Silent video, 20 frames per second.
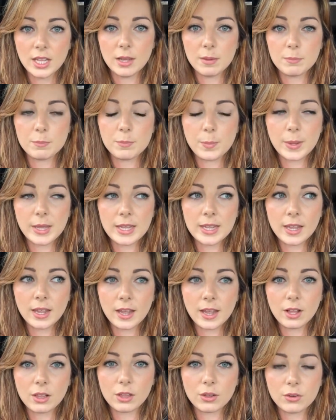
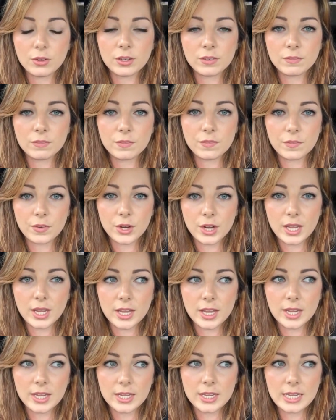Being
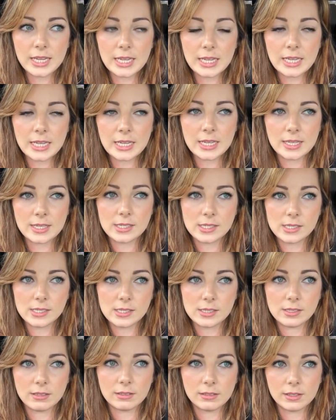gluten-free is
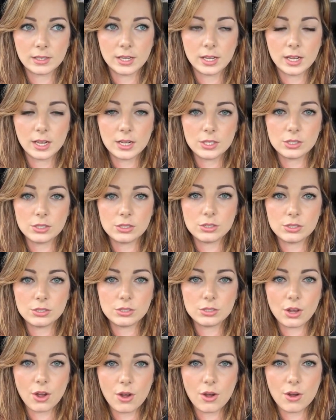
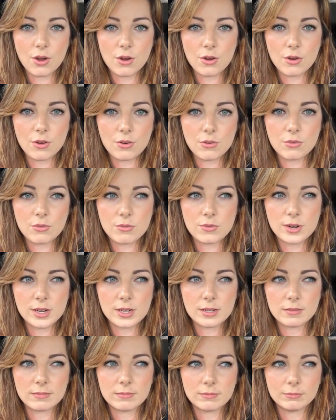so
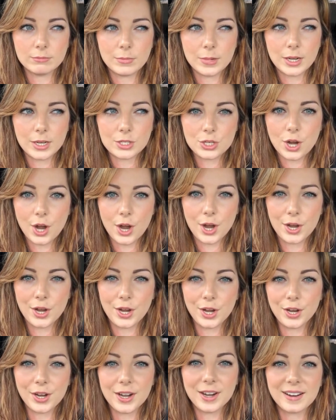much
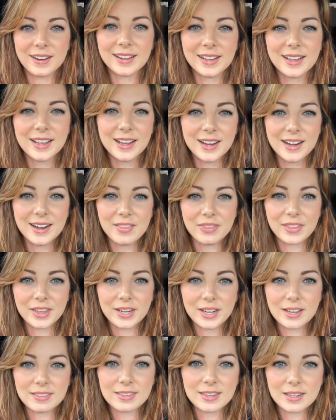harder than
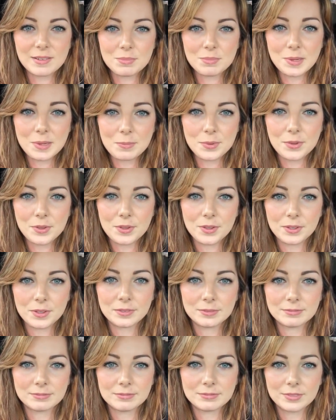I think people
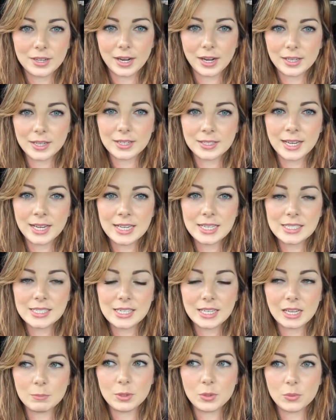recognize. It
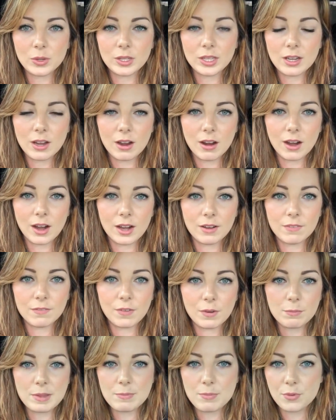can be really hard for
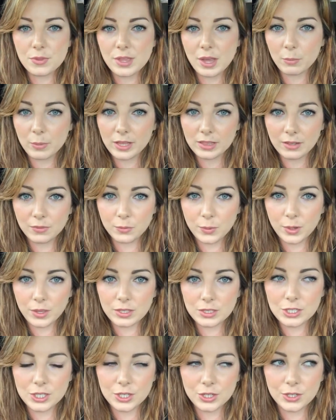people that we live with
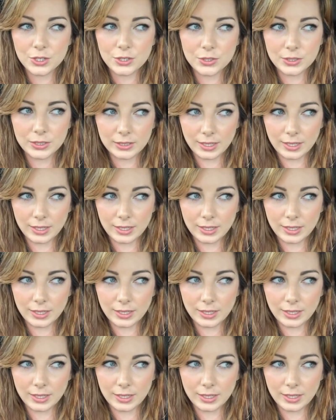too.